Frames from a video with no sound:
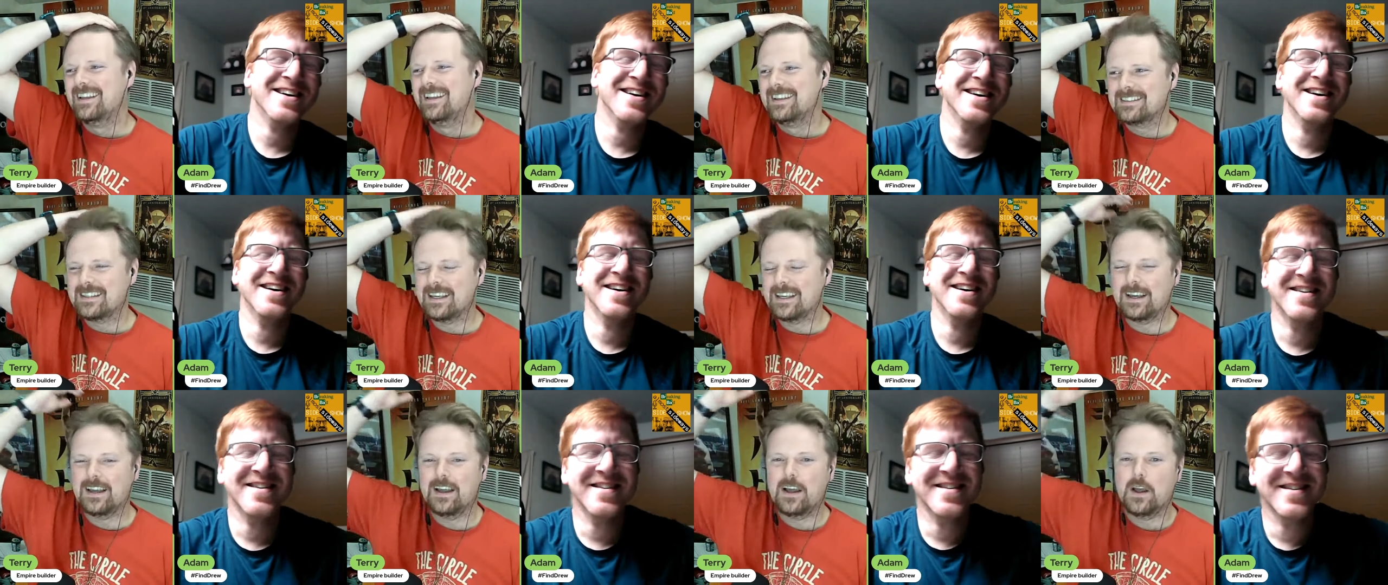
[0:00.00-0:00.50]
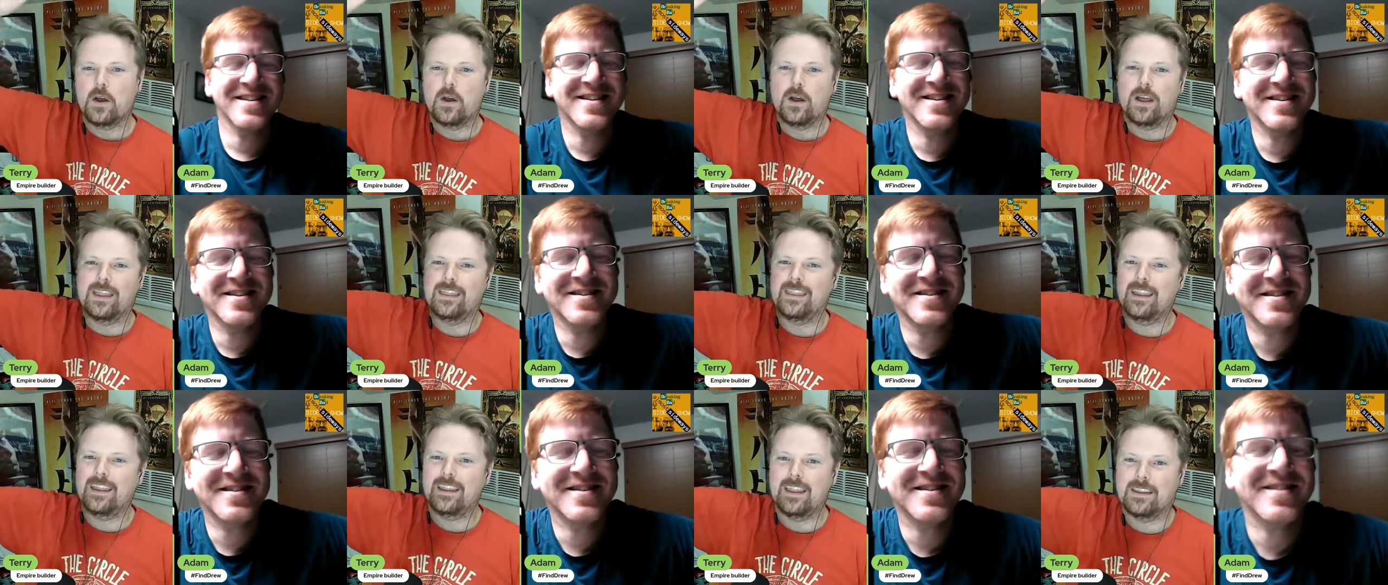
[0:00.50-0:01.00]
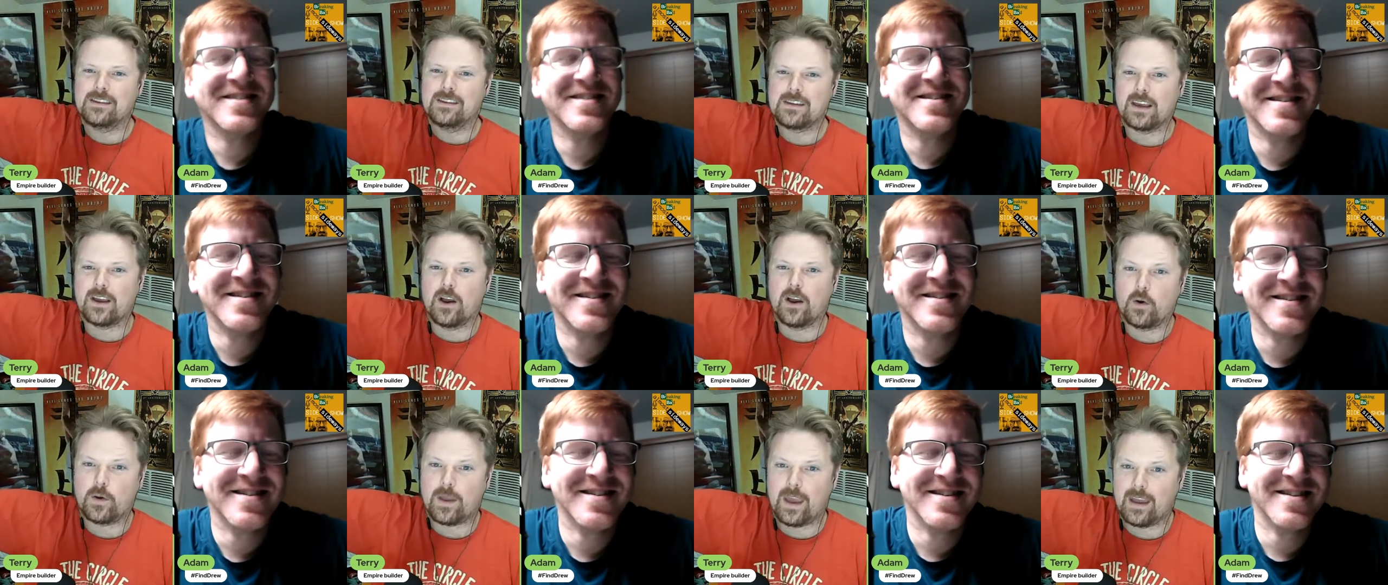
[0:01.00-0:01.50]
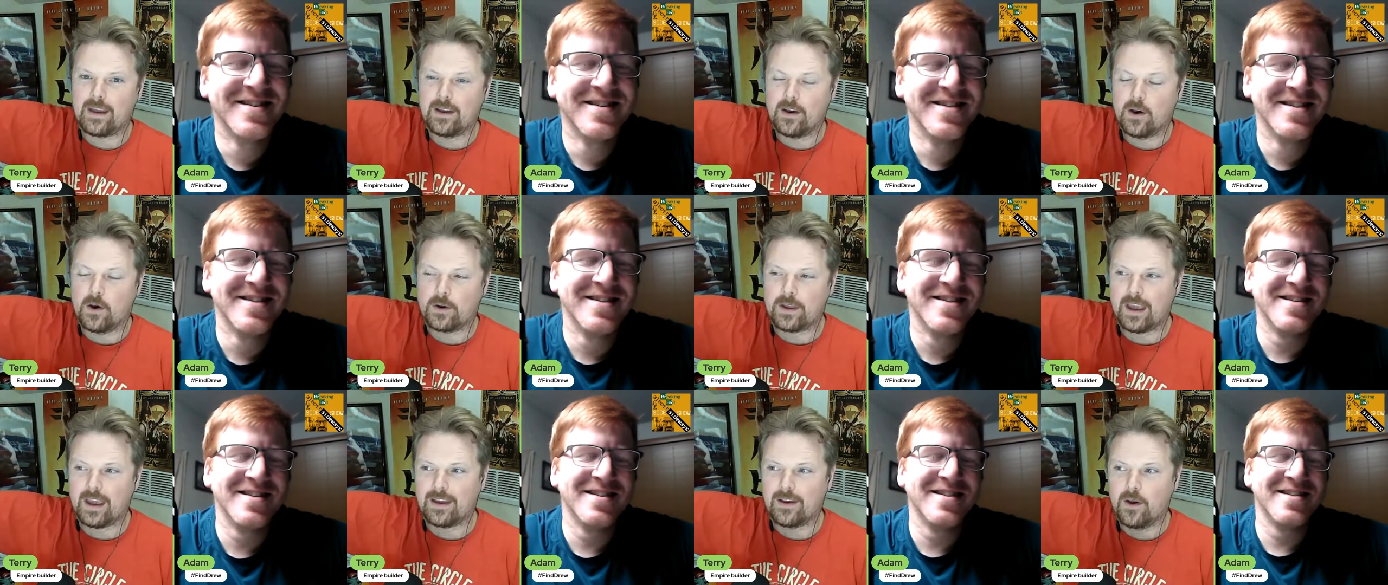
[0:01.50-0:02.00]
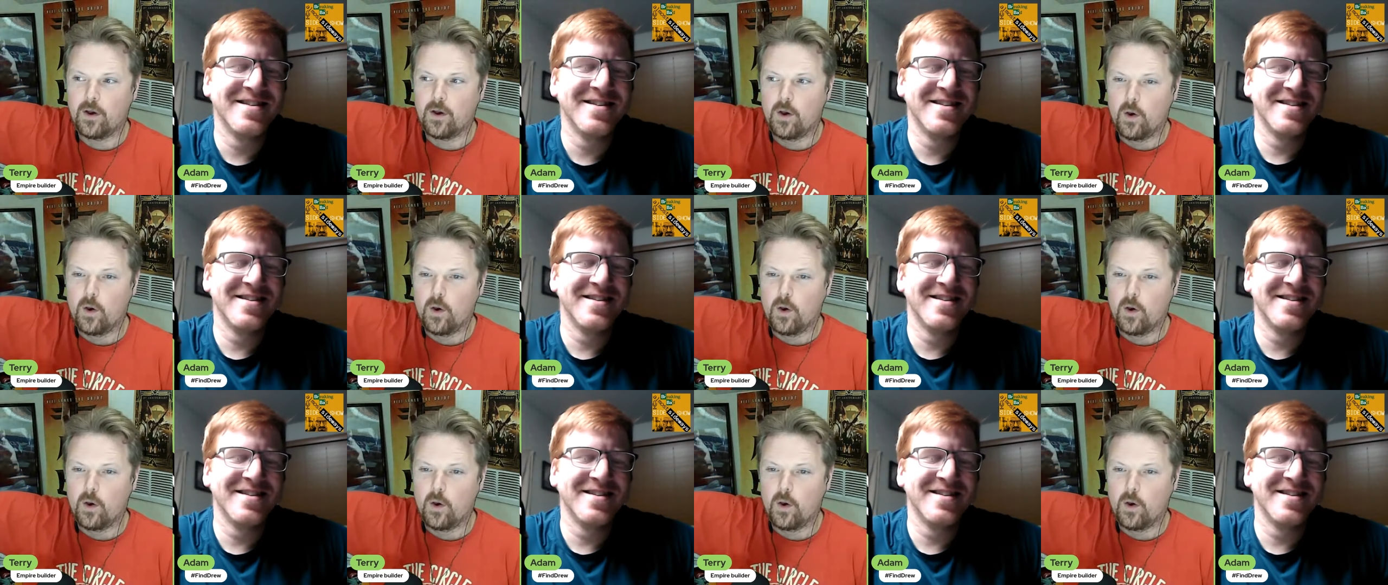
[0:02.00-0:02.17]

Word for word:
Speaker 1: Like, and then it's like, okay, okay,